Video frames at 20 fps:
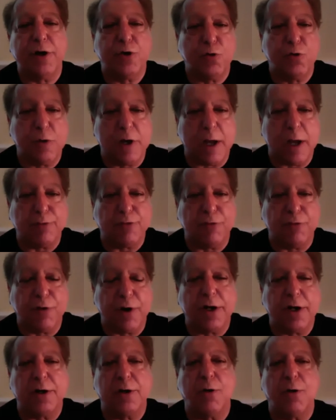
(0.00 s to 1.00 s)
2 cups of
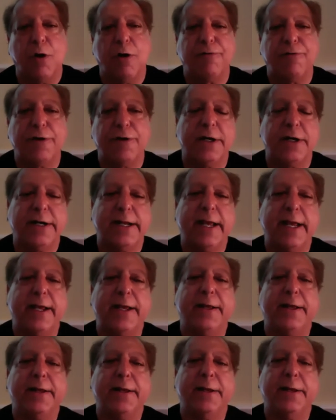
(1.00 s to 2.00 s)
regular coffee a
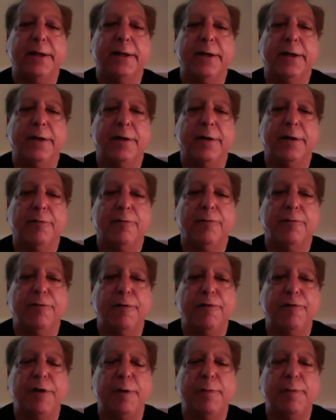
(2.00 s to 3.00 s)
day,
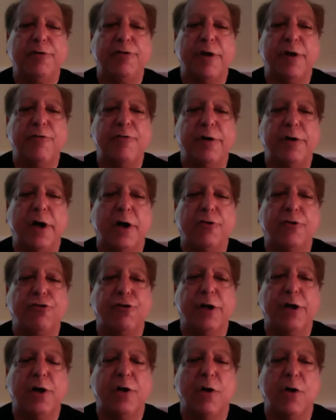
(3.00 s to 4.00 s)
50%
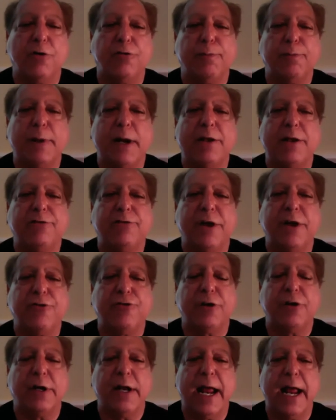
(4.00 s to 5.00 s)
reduction in
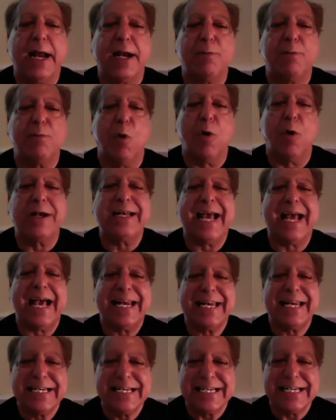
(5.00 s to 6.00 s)
hospitalization and
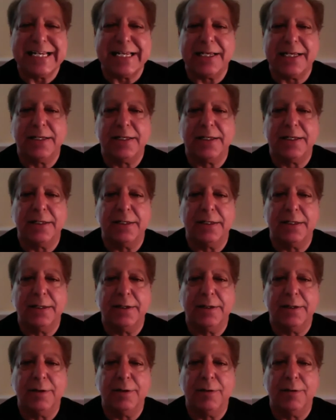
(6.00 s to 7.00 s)
mortality
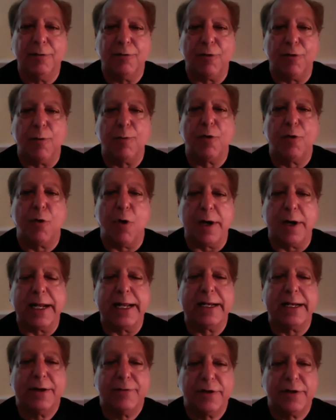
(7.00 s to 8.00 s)
from
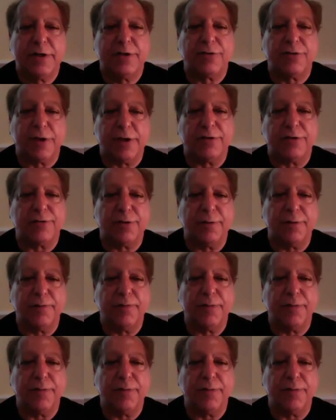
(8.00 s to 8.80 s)
chronic liver disease.